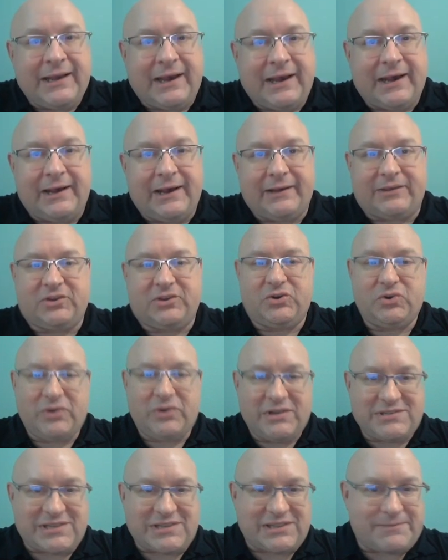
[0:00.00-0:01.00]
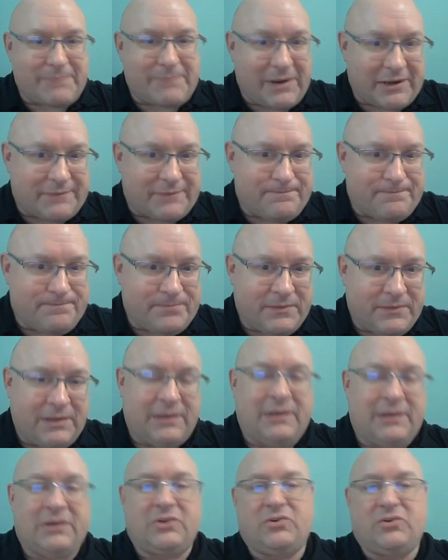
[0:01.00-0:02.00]
CUDA is at the bottom.
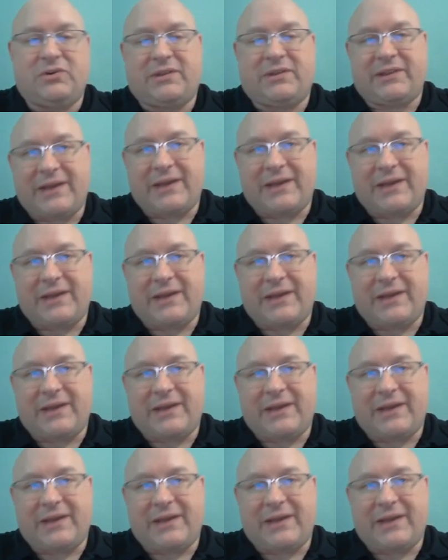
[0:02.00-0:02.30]
CUDA